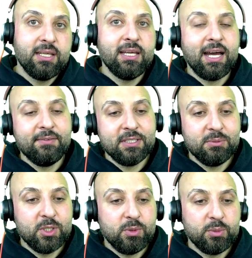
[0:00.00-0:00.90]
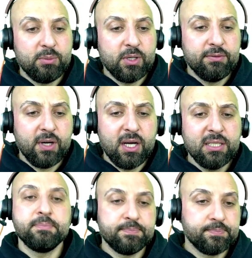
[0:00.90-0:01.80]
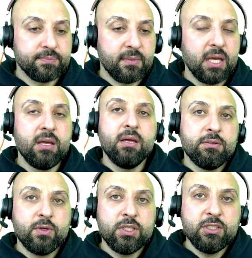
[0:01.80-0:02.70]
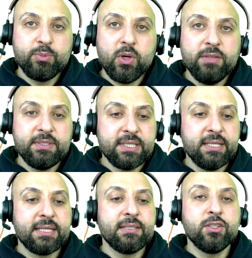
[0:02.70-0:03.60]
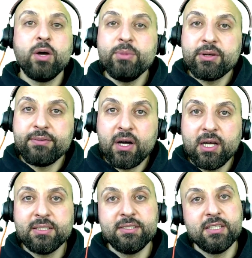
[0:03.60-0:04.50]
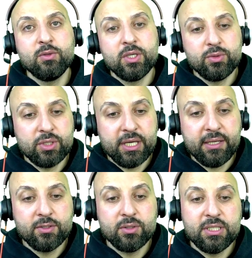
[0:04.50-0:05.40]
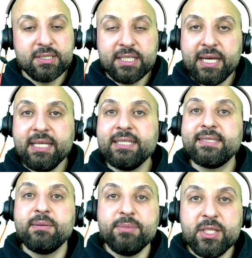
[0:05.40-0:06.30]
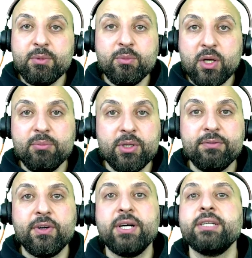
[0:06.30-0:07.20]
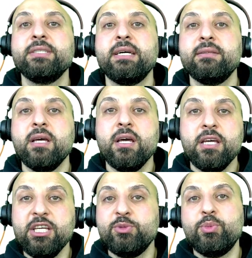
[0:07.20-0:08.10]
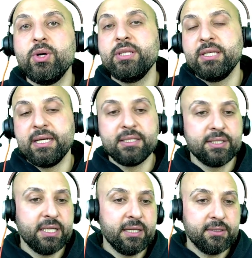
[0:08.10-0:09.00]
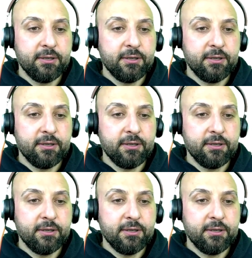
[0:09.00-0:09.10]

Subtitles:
having the minimum number of arcs. For this point, we say that the number of arcs is equal to k. So this k is the minimum number of arcs that each point can create.